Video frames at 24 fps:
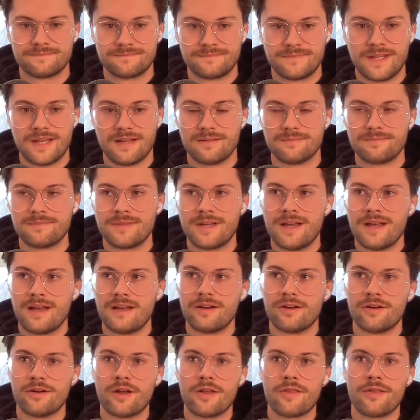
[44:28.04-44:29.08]
Yeah. And
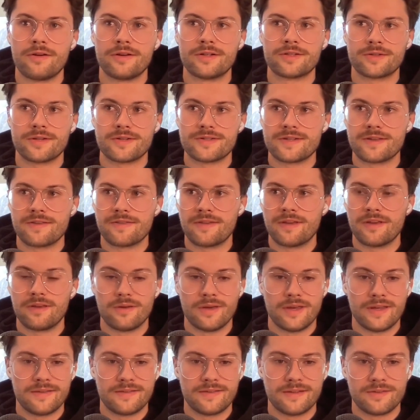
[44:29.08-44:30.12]
another interesting thing you
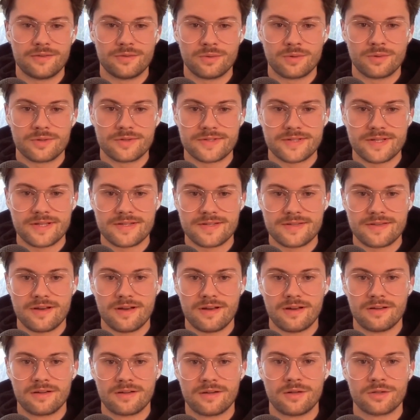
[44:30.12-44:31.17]
hinted towards is
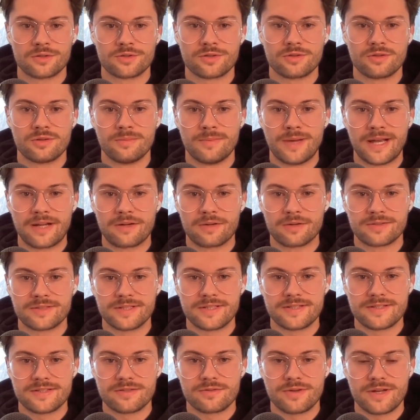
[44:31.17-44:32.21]
the cultural
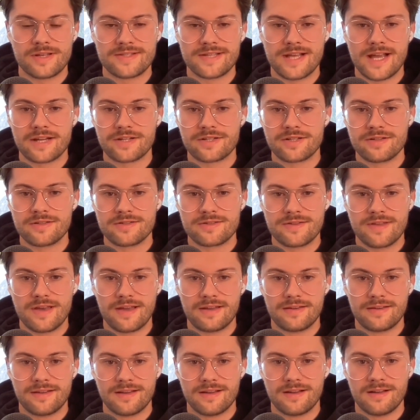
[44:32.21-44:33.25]
transactions
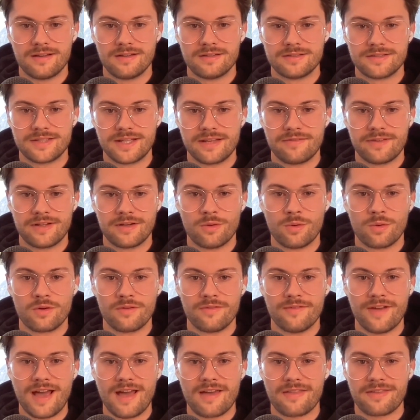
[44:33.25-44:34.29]
that David
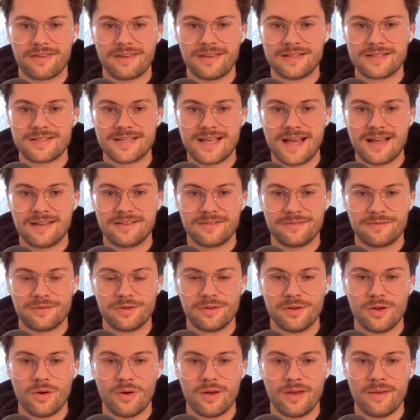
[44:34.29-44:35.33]
Horvath hints at. If
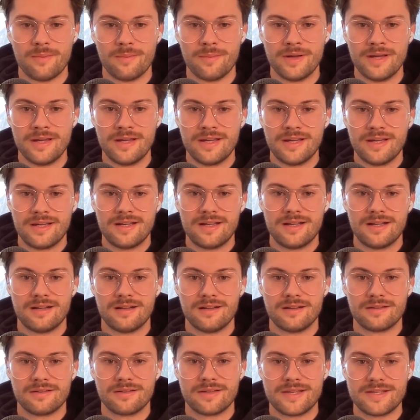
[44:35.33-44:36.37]
you know him,
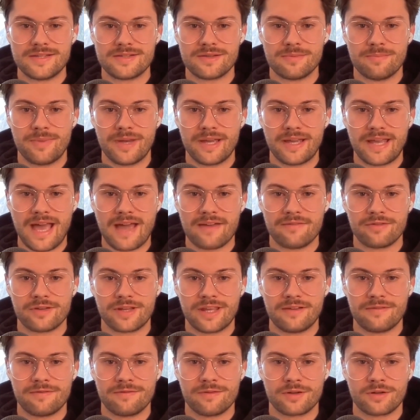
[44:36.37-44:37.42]
he's a big
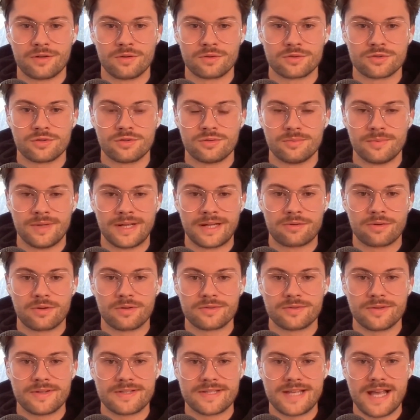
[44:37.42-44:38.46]
advocate for cultural
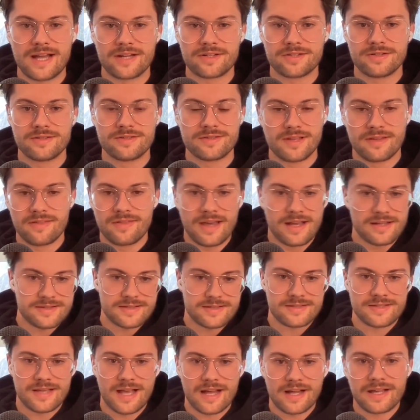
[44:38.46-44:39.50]
microtransactions. And that's
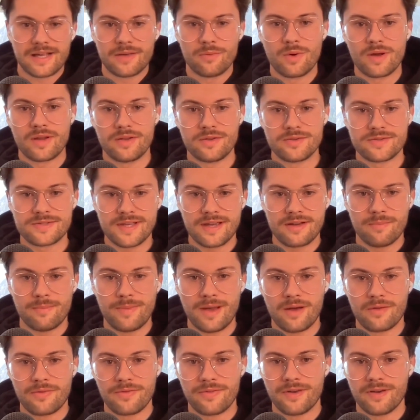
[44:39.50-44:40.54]
exactly what you said
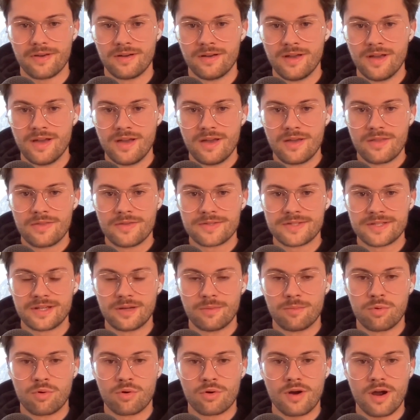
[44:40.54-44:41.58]
about the
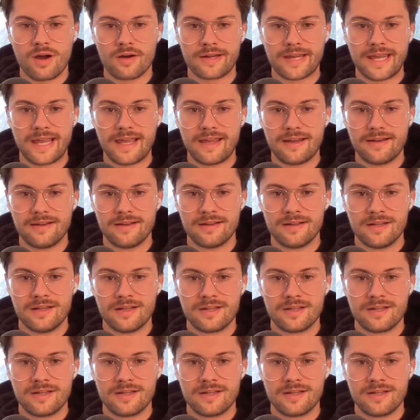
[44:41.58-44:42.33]
Singapore arcade,